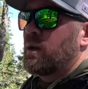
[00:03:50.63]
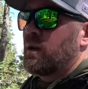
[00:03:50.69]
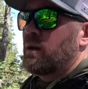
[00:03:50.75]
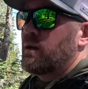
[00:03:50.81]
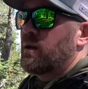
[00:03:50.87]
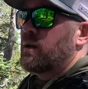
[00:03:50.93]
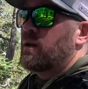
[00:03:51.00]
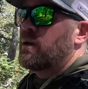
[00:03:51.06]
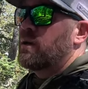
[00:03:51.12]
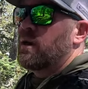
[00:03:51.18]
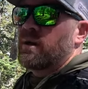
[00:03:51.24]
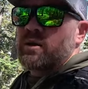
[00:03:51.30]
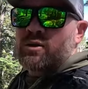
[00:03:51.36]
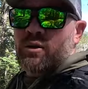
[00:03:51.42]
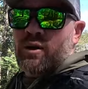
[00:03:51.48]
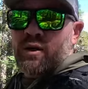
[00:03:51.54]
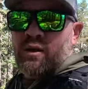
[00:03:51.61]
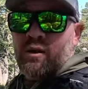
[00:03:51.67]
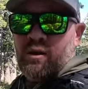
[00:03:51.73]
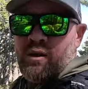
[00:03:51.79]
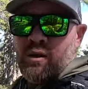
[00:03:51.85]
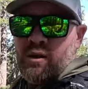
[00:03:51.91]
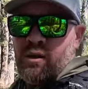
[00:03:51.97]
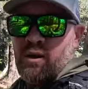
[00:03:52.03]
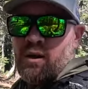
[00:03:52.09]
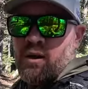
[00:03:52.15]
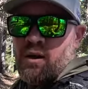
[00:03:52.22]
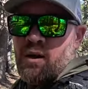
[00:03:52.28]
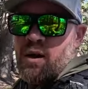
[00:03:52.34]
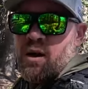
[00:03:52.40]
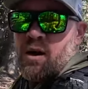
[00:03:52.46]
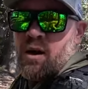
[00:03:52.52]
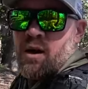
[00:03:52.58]
And then on the trail,
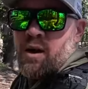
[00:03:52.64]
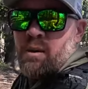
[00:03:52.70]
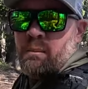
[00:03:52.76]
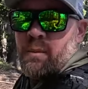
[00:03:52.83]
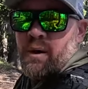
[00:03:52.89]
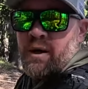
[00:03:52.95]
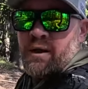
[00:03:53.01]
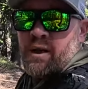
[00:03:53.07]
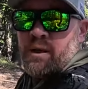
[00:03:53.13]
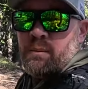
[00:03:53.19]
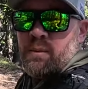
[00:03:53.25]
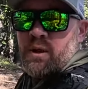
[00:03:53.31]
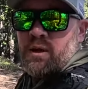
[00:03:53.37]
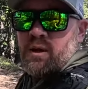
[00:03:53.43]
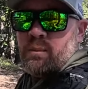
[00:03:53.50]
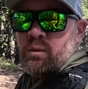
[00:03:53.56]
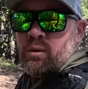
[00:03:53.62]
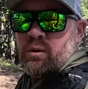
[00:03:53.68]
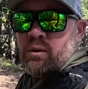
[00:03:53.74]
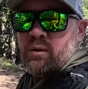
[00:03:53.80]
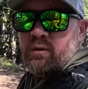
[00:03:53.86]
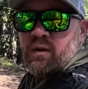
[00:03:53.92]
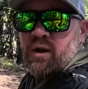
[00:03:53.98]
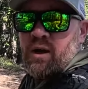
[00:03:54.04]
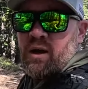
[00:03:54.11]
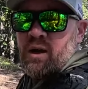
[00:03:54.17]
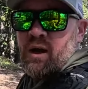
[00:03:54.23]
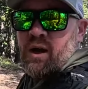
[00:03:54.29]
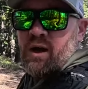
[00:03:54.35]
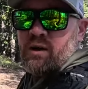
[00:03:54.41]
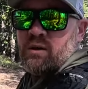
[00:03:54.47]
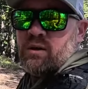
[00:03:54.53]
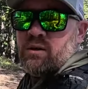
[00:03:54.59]
man, and I met up with
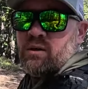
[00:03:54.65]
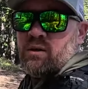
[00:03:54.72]
Eric